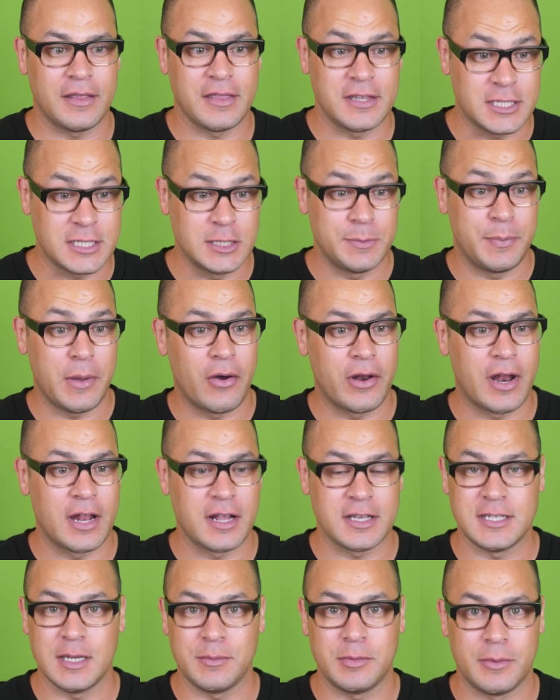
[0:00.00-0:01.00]
This is beyond
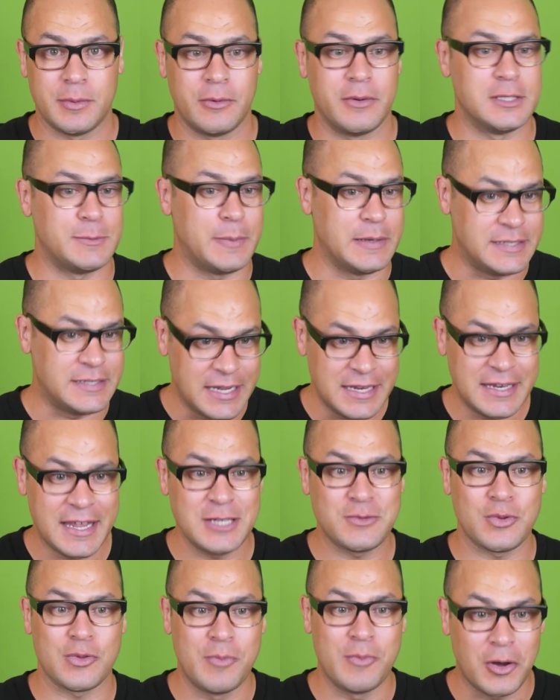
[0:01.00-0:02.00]
unacceptable. It's been 10
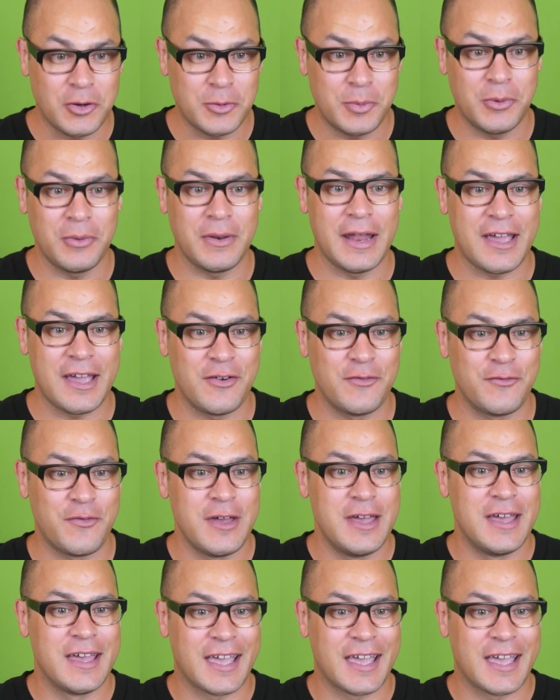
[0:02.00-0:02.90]
days with multiple lack of